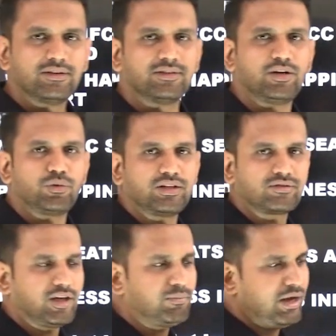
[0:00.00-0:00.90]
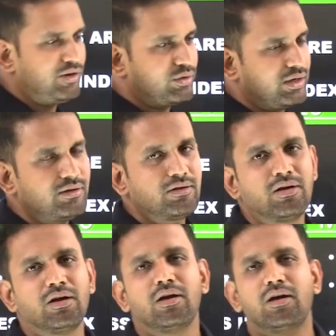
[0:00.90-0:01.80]
then you can skip and you can
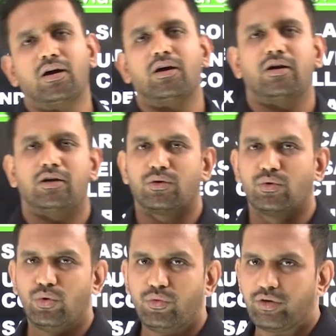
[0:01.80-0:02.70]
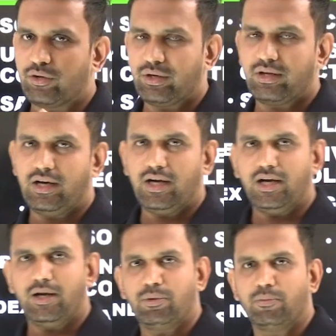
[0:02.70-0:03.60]
go for your
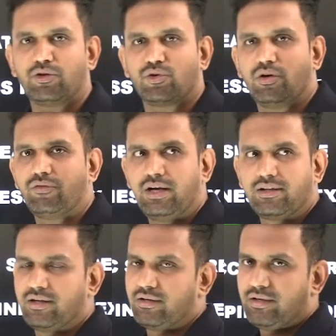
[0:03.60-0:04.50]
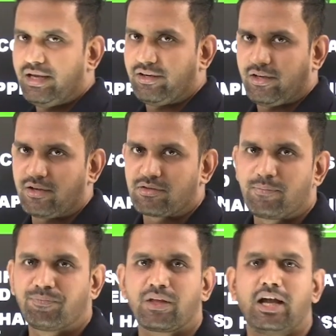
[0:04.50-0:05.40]
preparation of other areas.
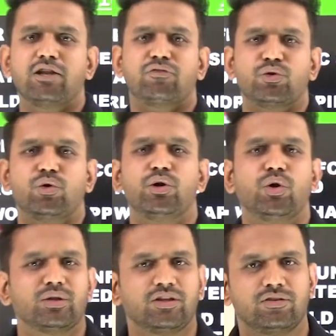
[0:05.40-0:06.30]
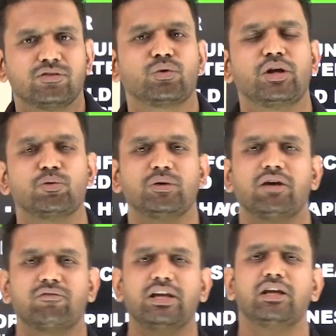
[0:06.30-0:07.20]
And if you don't know, this is going to be
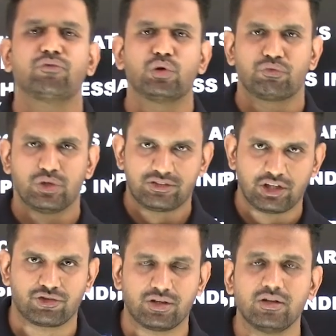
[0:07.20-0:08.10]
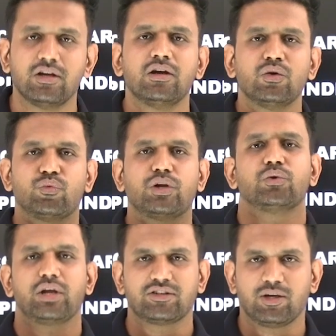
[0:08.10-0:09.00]
a very fruitful session for
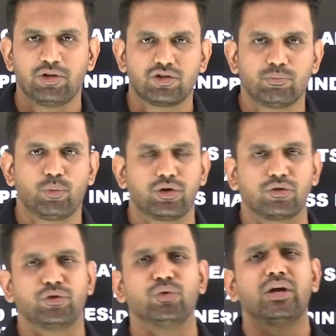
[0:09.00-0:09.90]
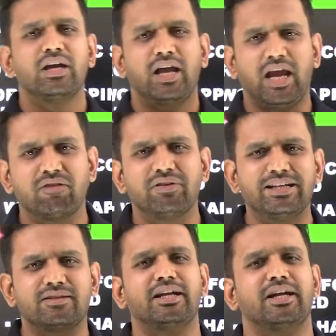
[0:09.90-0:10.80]
your examination point of view. Every
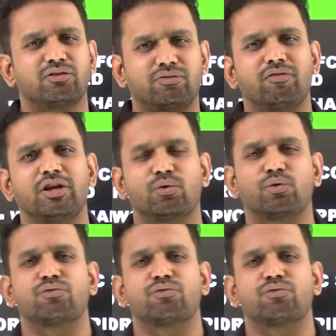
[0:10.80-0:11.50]
3 days 15